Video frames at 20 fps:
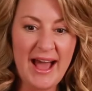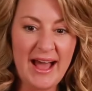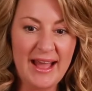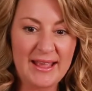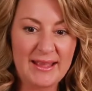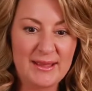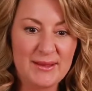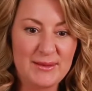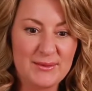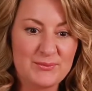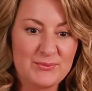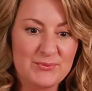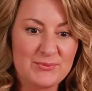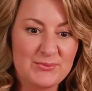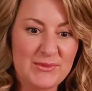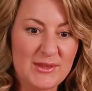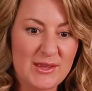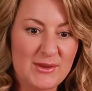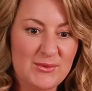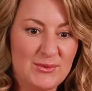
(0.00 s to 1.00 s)
I
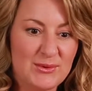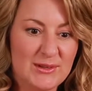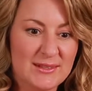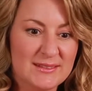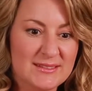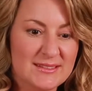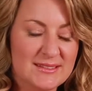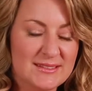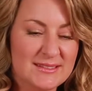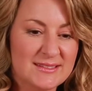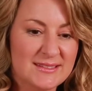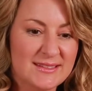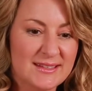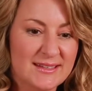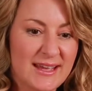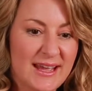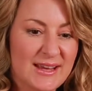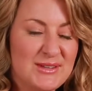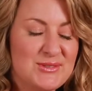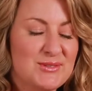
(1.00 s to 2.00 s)
was uh,
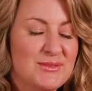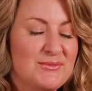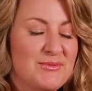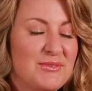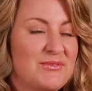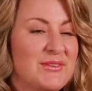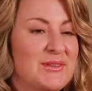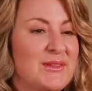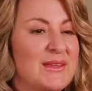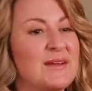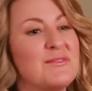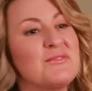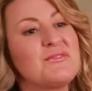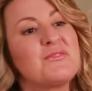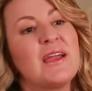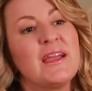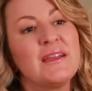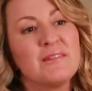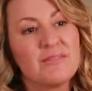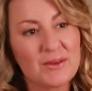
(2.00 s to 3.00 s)
actually fulfilling a
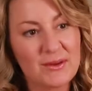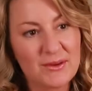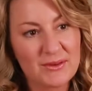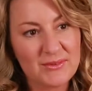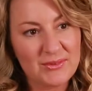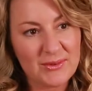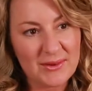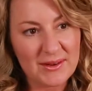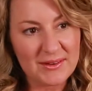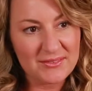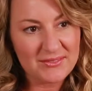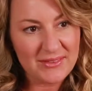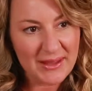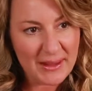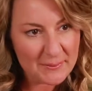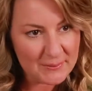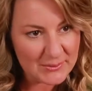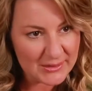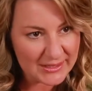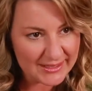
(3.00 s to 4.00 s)
favor for a
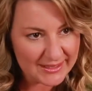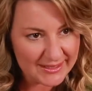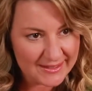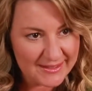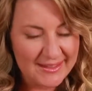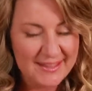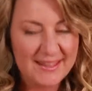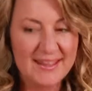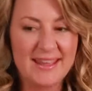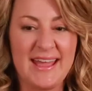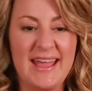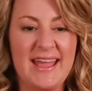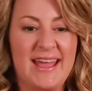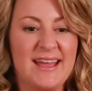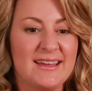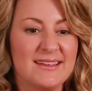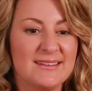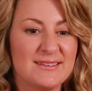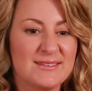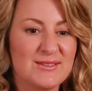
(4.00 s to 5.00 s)
family
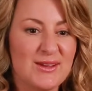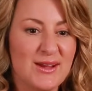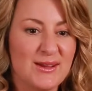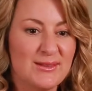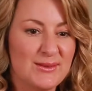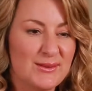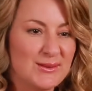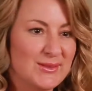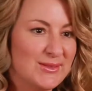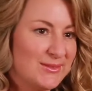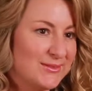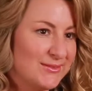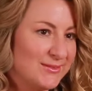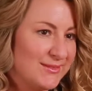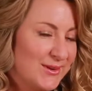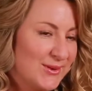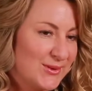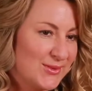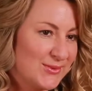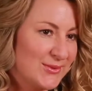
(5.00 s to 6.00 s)
and taught their,
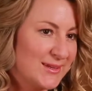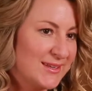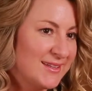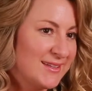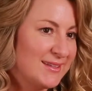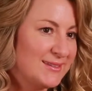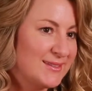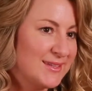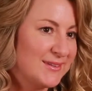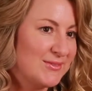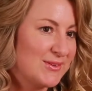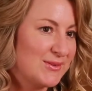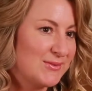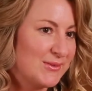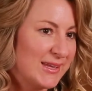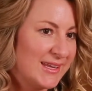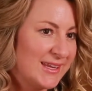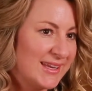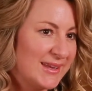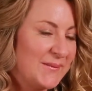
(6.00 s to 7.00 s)
her three kids every
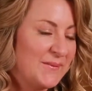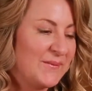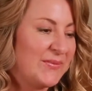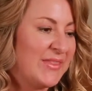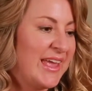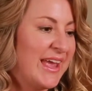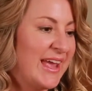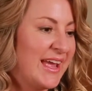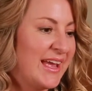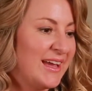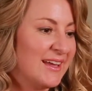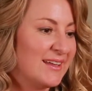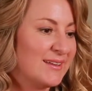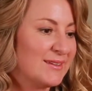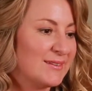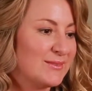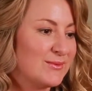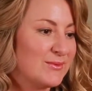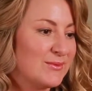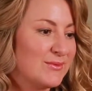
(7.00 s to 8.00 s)
week and